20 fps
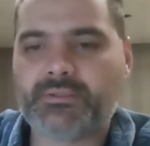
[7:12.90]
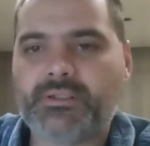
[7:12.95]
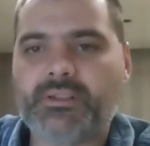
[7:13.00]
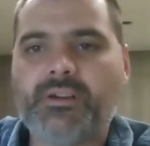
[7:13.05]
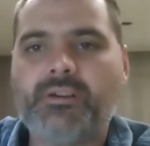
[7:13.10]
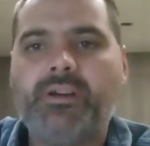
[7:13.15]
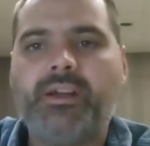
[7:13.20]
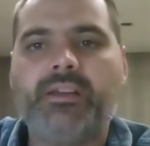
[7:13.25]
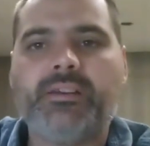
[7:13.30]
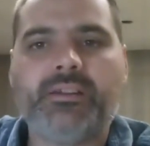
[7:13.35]

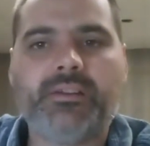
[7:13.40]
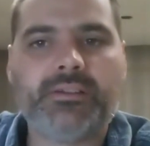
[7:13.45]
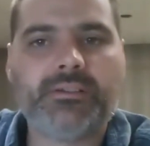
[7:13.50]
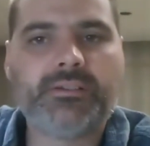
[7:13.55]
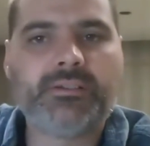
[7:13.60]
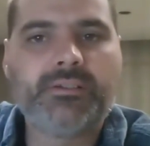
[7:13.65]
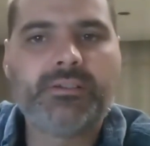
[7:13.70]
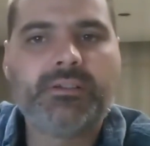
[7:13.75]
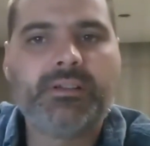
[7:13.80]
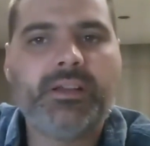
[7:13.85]
go ahead.
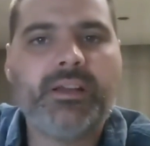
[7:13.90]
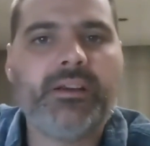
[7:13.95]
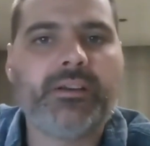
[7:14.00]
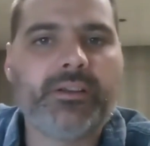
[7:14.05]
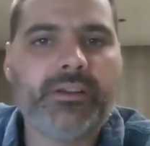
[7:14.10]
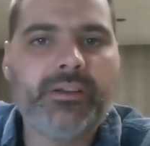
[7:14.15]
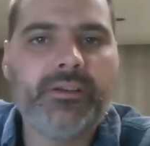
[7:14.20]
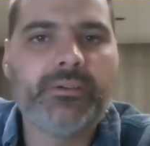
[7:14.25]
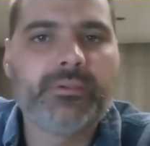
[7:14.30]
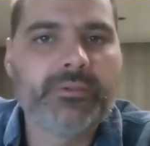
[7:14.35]
Here,
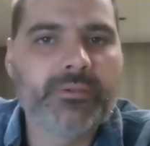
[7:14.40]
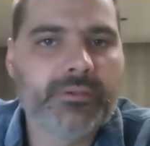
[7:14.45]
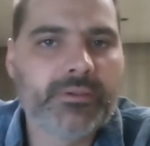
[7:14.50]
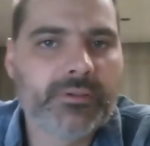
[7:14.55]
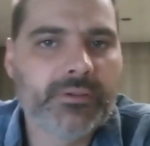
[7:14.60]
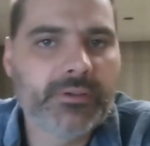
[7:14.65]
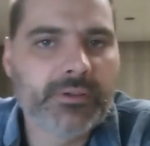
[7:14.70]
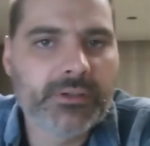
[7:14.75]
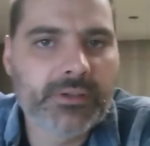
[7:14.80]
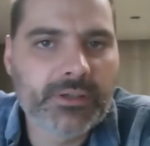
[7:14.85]
you.
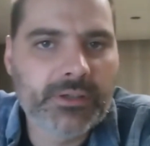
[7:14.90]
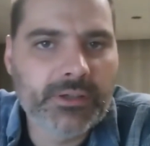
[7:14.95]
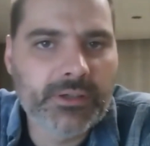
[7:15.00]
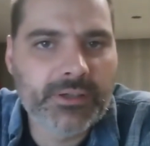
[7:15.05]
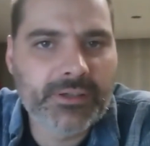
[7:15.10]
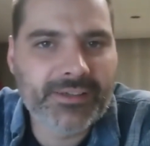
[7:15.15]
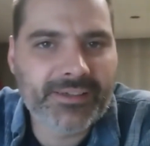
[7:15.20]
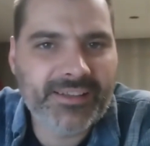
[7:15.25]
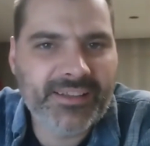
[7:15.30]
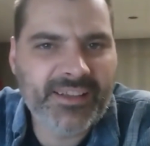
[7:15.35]

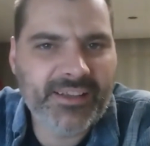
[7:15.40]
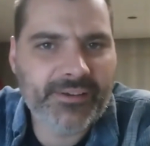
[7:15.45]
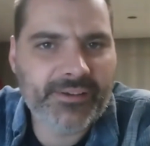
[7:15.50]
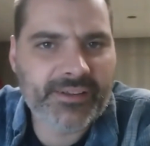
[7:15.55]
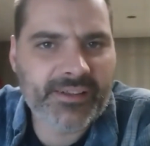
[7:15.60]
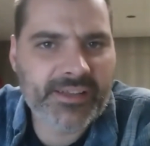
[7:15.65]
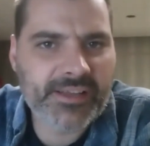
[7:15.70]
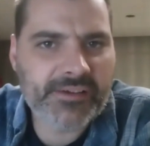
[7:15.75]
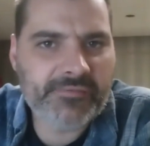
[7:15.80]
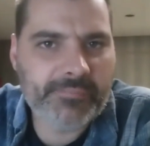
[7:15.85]

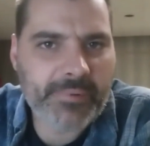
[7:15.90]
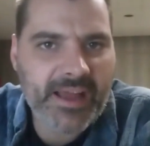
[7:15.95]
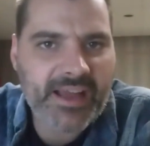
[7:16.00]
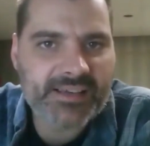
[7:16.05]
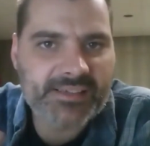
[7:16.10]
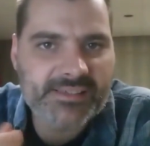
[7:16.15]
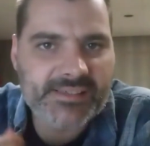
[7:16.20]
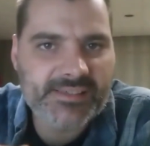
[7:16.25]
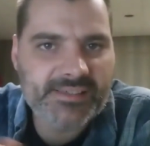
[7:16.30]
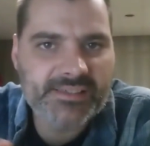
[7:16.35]
Give
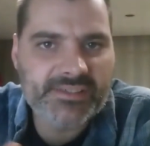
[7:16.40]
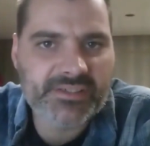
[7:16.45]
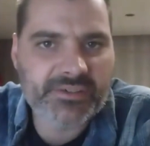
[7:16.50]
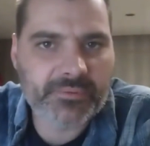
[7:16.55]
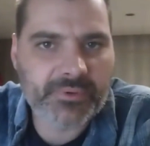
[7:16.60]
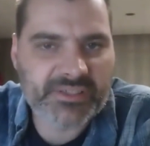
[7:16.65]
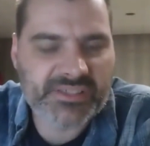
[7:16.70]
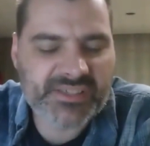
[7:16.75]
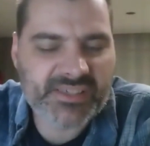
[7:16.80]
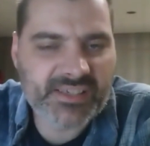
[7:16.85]
back to Caesar
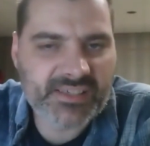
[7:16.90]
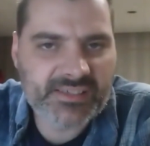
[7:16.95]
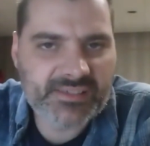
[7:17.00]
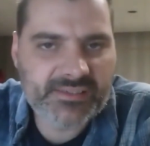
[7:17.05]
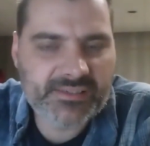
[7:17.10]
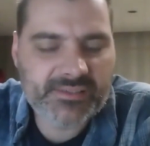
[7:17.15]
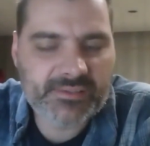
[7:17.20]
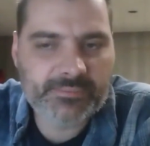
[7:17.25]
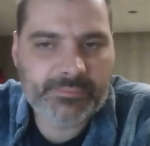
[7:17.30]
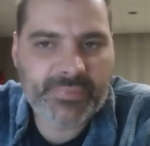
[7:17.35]
what's
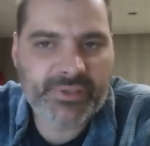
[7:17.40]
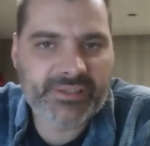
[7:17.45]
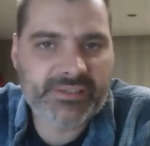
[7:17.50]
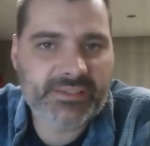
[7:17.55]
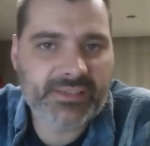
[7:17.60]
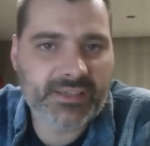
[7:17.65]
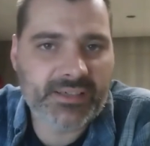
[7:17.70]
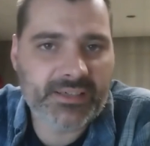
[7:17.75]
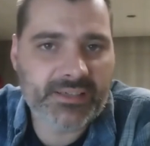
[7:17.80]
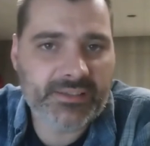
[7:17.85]
his,
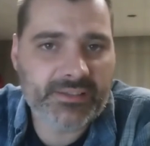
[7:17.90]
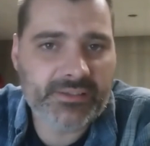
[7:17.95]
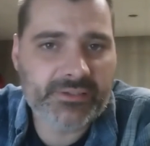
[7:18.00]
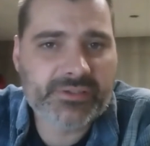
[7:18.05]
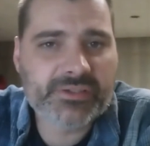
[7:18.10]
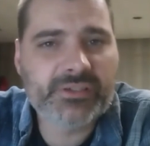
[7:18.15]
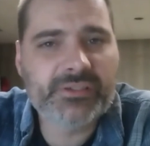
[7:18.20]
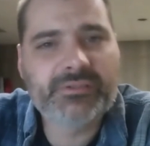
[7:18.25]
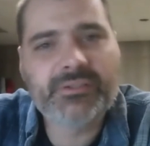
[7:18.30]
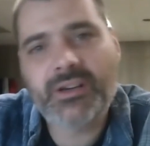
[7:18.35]
but you
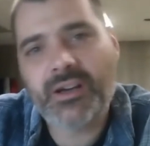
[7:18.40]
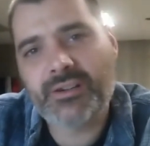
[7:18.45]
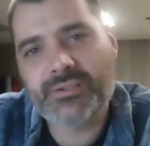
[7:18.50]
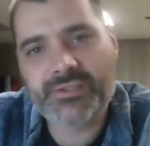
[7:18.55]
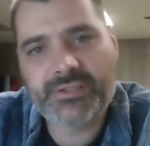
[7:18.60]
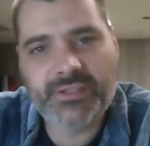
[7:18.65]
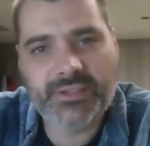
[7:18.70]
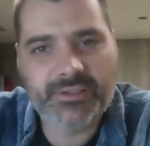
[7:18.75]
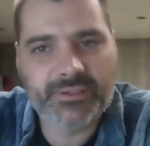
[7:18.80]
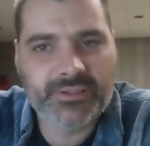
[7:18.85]
should
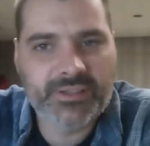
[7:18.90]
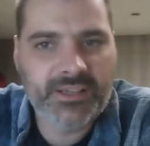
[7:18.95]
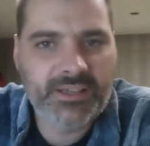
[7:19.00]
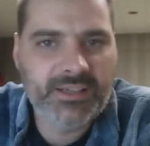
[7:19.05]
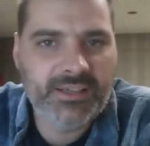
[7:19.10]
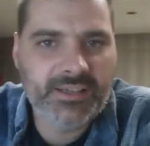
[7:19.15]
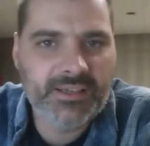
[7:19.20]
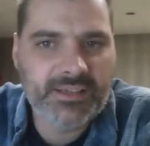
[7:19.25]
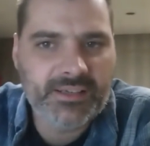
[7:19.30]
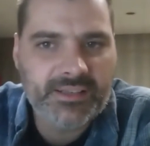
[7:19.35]
also
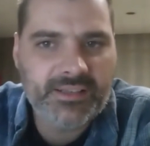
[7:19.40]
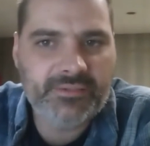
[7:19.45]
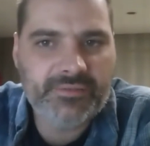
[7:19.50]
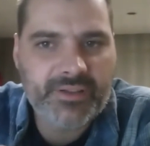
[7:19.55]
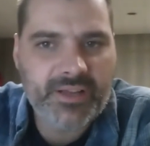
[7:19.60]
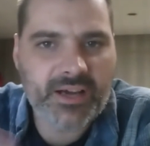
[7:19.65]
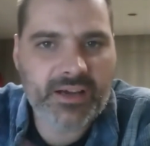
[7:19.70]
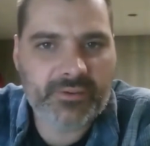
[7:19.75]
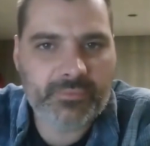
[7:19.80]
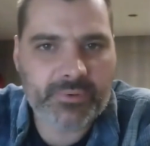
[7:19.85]
give
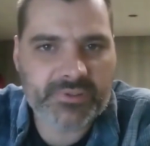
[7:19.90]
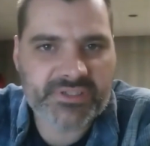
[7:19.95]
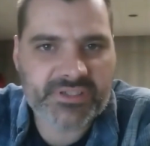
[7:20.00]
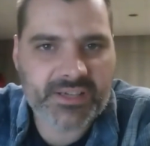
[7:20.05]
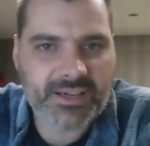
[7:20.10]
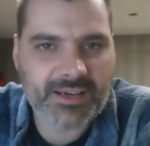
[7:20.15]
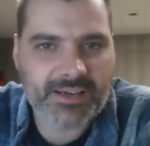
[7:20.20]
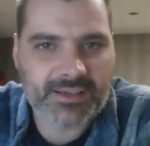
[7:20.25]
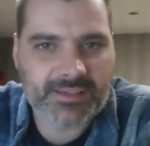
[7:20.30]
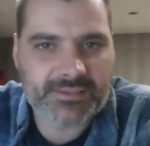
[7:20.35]
God what's
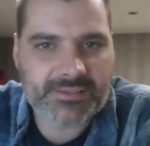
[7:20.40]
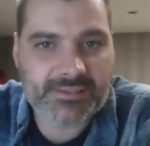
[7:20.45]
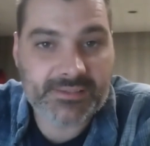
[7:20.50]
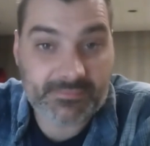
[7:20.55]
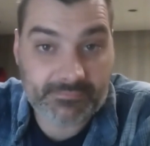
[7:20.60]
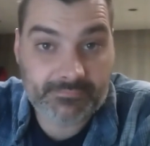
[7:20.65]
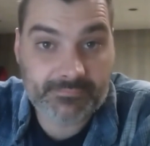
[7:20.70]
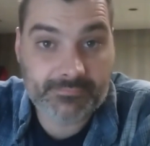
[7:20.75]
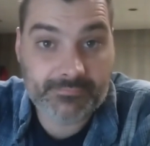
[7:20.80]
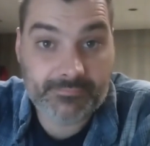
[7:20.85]
God's.
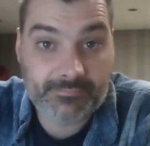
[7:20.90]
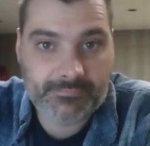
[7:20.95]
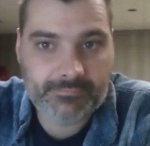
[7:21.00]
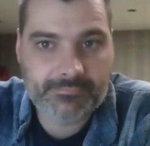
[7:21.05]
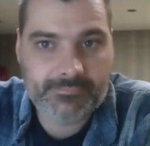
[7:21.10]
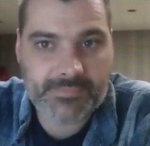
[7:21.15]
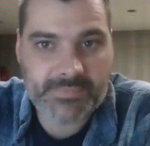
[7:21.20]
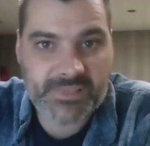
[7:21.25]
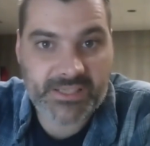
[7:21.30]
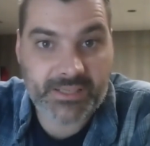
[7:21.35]

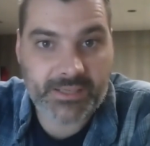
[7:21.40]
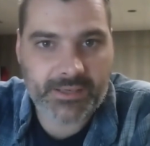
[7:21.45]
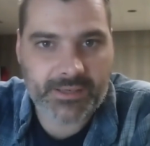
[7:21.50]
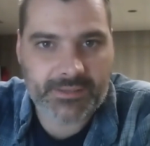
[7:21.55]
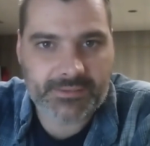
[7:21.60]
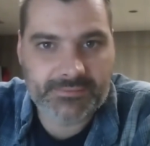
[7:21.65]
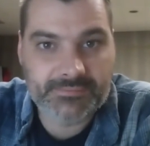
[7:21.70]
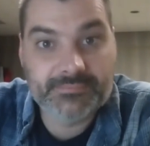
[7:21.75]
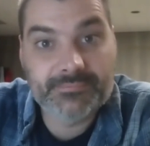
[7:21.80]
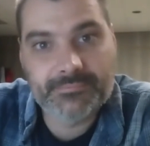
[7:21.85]
Yeah.
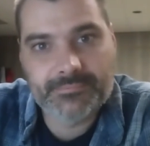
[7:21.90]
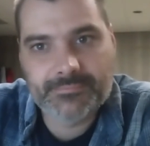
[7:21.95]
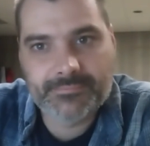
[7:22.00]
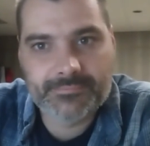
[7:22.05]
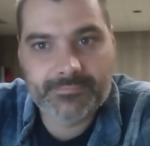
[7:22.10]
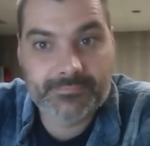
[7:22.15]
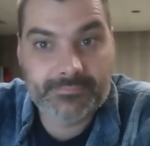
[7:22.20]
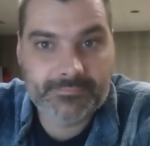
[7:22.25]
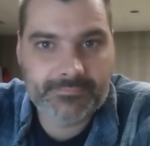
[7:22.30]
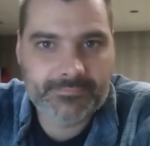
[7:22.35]

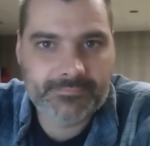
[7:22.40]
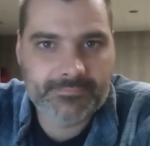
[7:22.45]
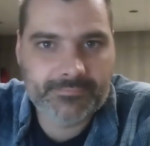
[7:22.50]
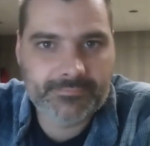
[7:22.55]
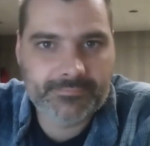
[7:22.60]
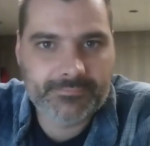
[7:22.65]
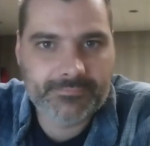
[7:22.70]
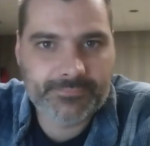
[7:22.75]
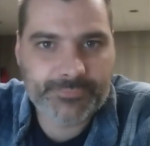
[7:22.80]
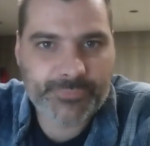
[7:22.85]

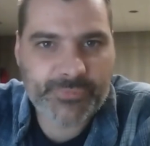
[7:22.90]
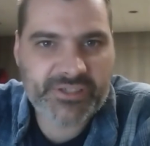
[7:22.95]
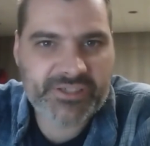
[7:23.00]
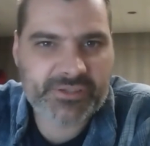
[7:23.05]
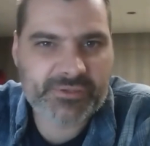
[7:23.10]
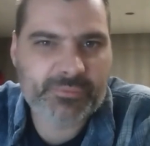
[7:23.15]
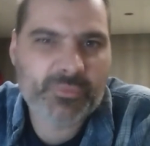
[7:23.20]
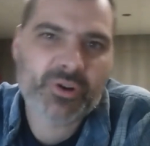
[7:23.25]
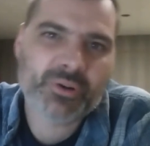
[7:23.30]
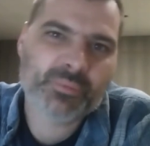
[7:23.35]

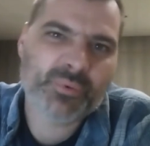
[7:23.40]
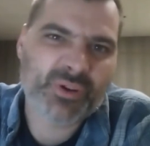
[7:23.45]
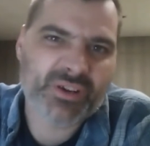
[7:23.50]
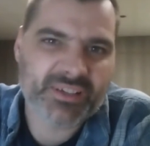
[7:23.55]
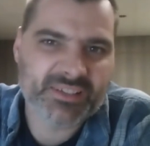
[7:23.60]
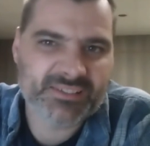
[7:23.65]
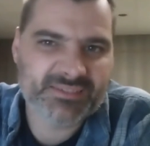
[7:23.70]
Which is more important.